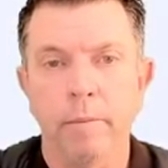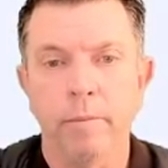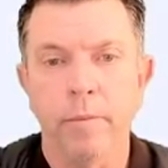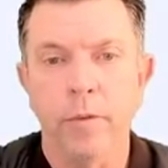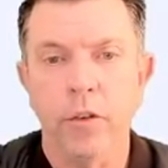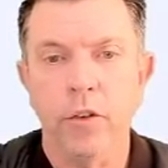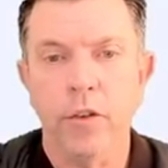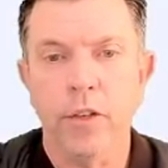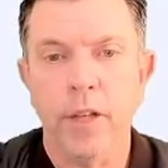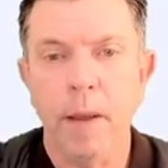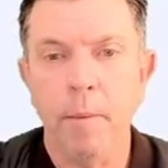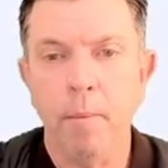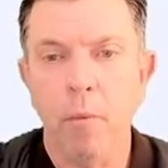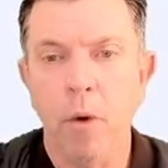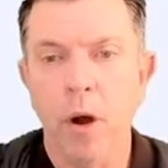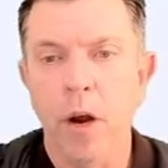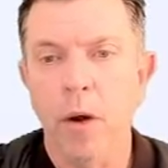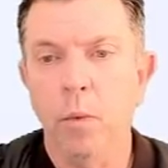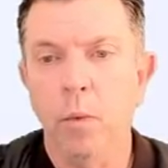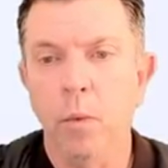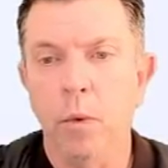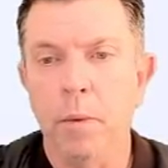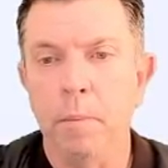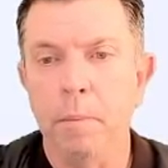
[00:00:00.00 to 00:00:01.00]
Step
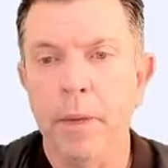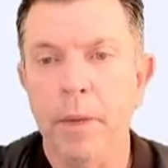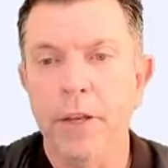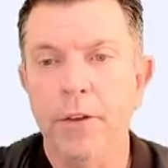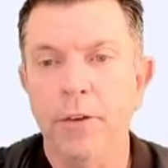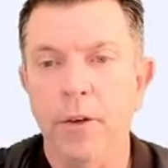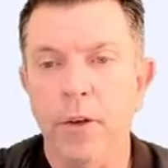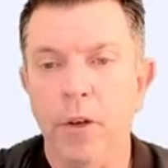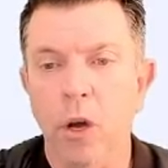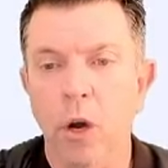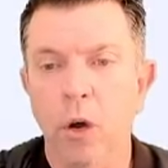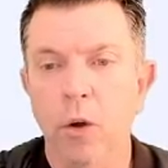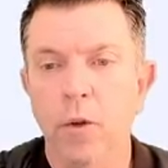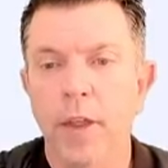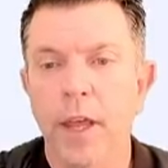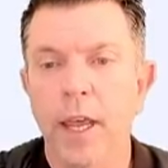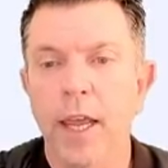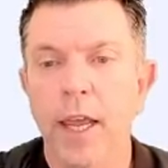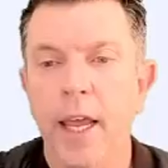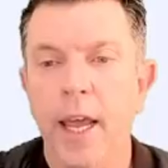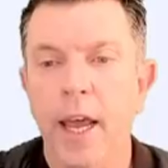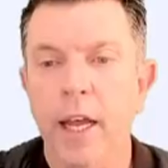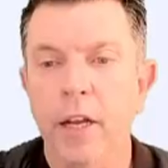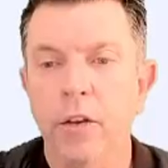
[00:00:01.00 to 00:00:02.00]
one would be to go
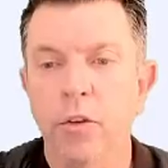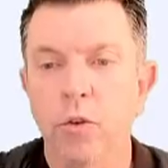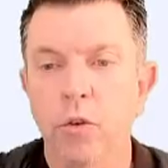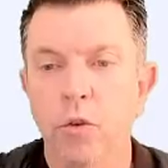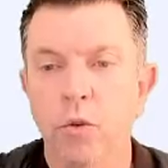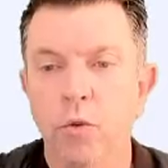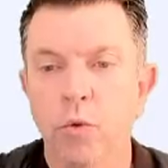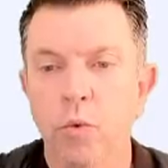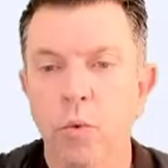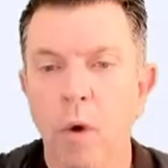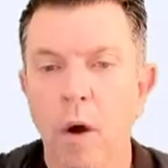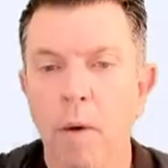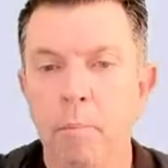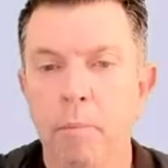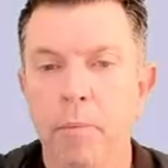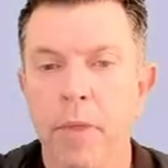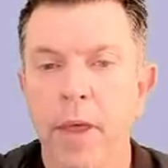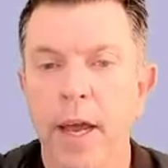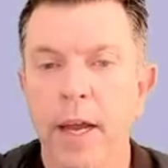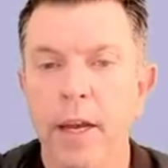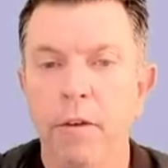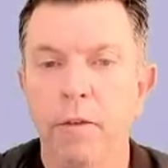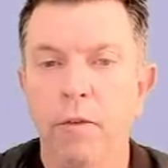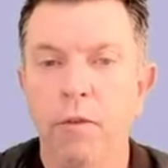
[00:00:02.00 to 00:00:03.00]
there and to swap
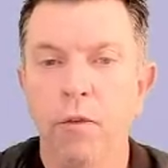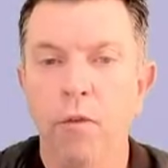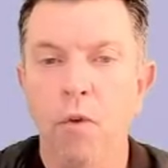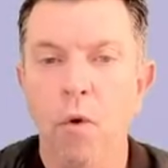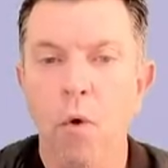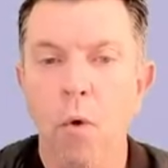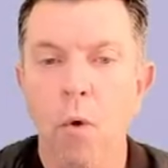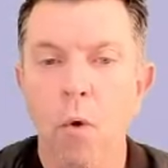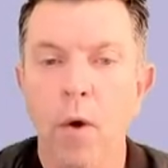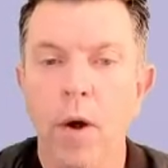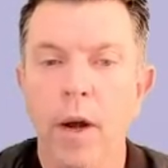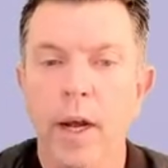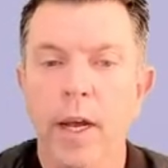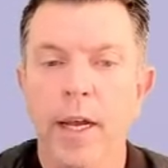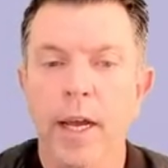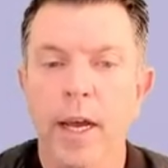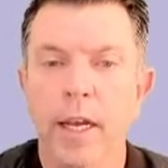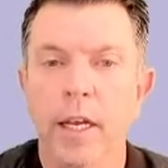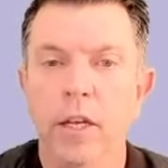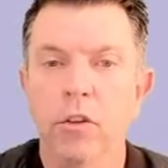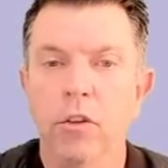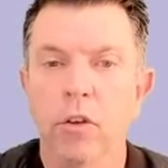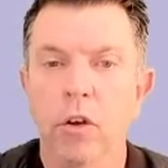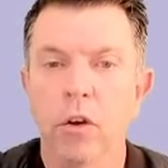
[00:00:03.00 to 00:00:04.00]
that for
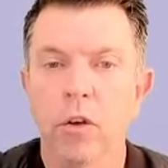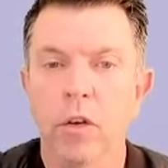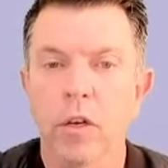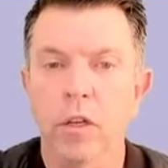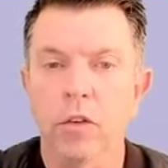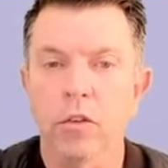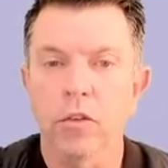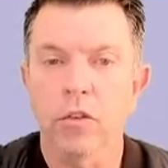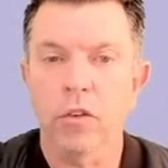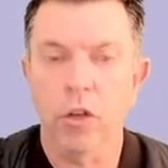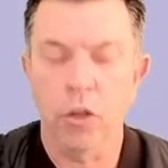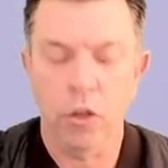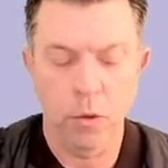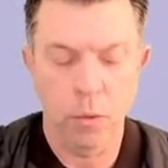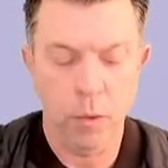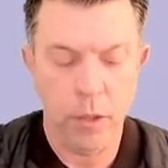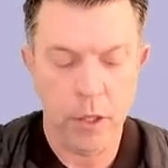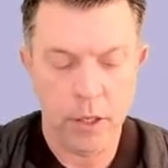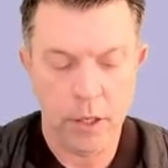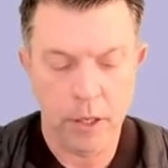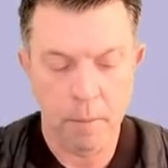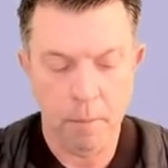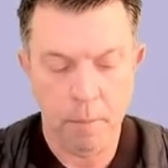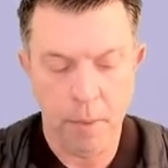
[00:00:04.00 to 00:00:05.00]
Cake tokens. So you
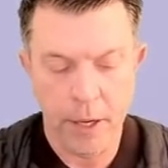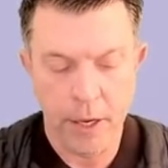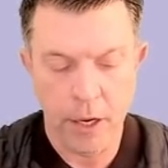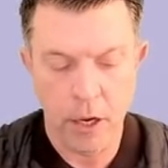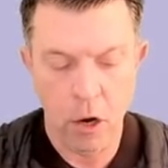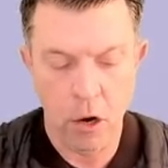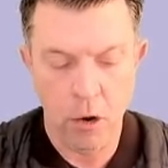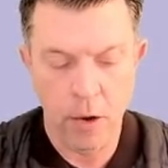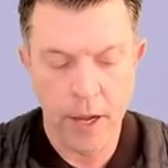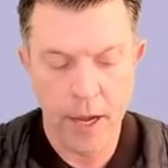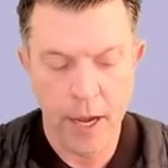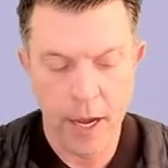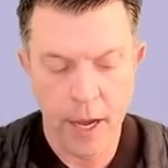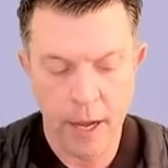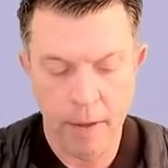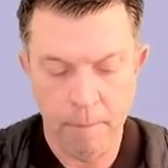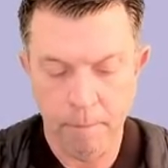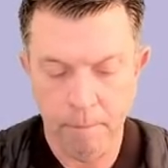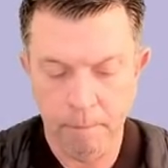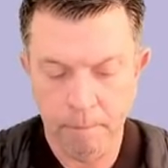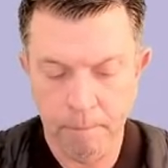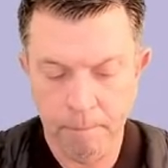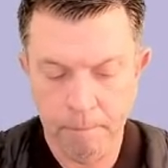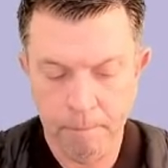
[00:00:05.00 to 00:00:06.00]
would simply go here,
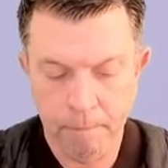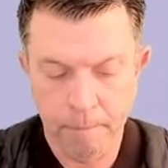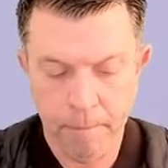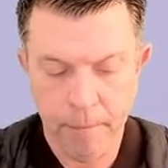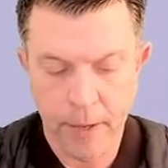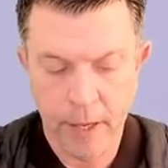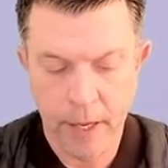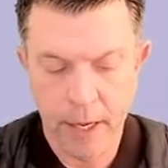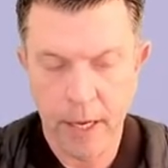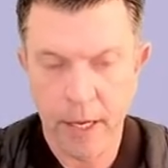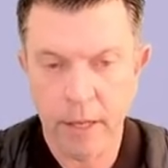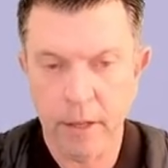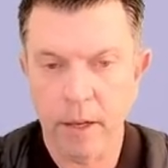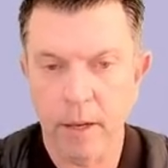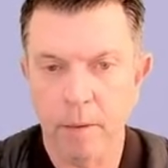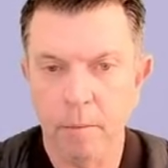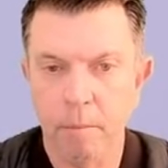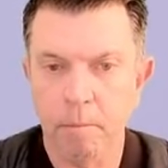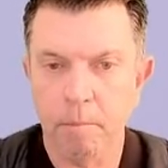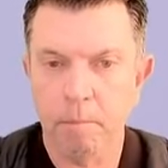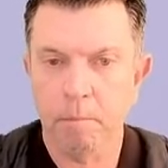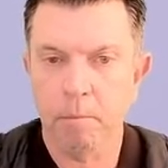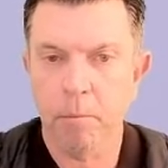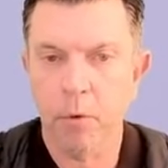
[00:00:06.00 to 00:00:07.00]
as
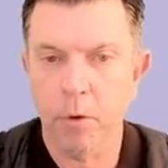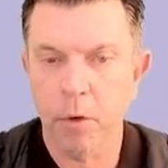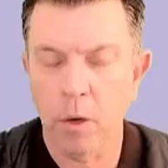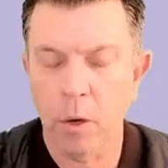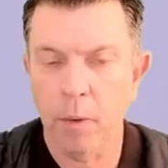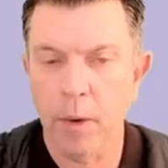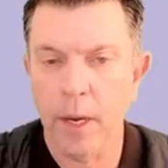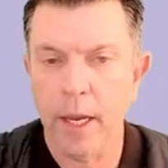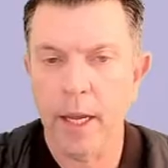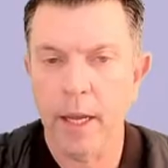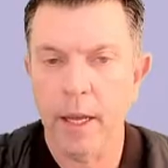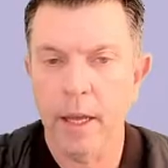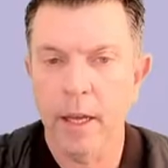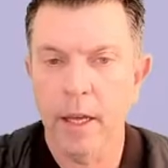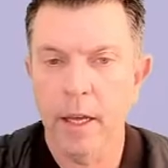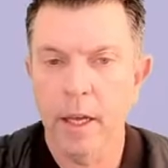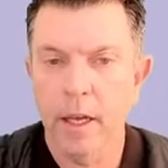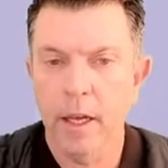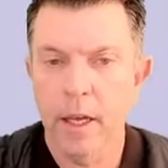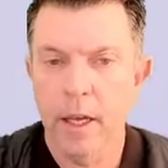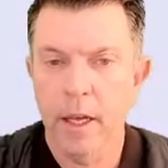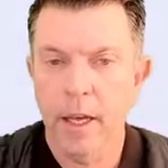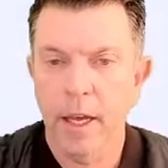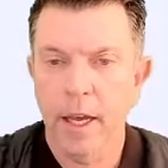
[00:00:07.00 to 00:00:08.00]
I'm showing,
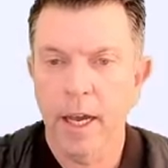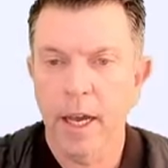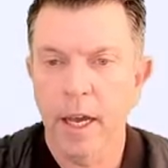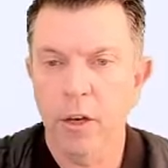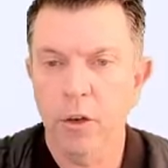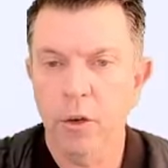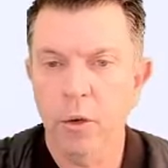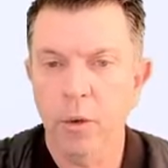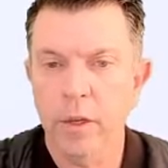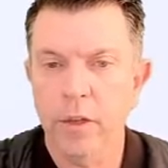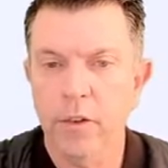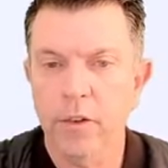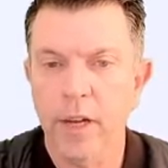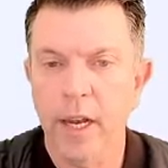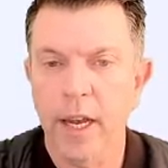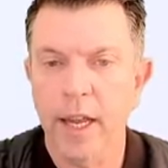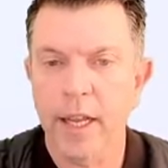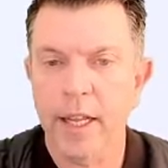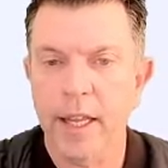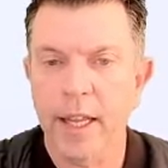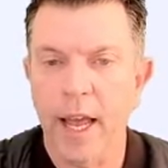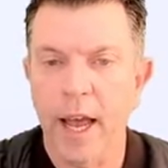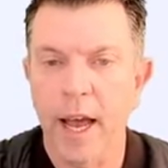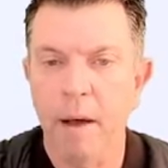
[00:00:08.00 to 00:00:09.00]
and you would
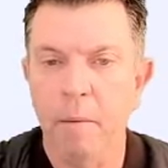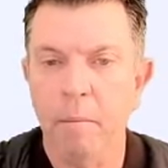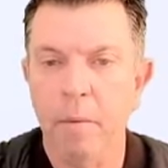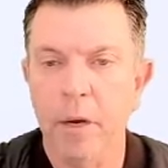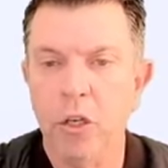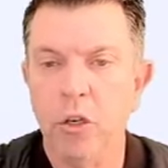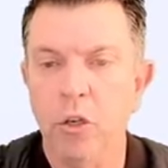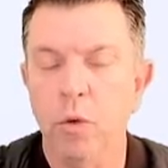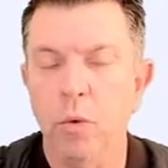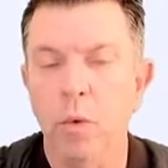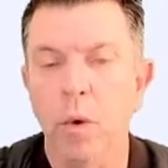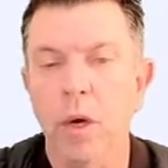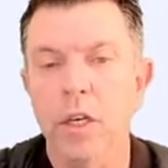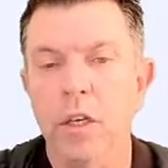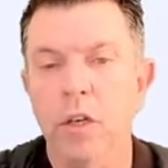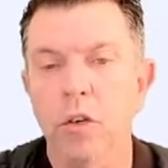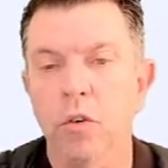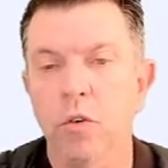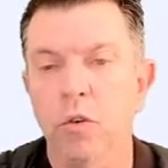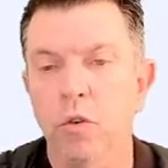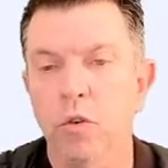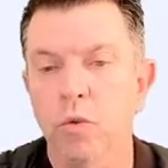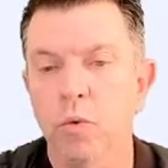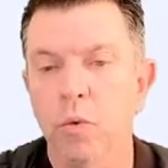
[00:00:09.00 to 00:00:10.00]
select how much you
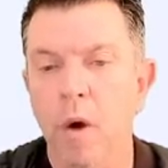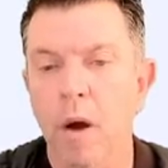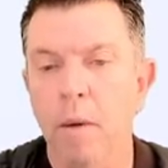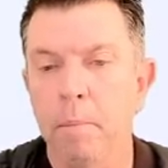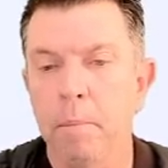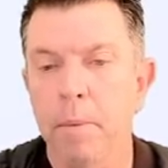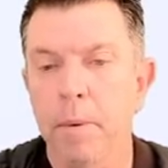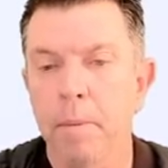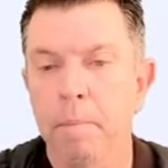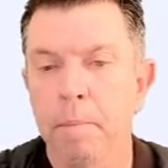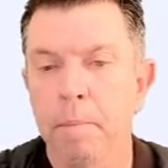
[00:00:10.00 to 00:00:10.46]
wanted to swap.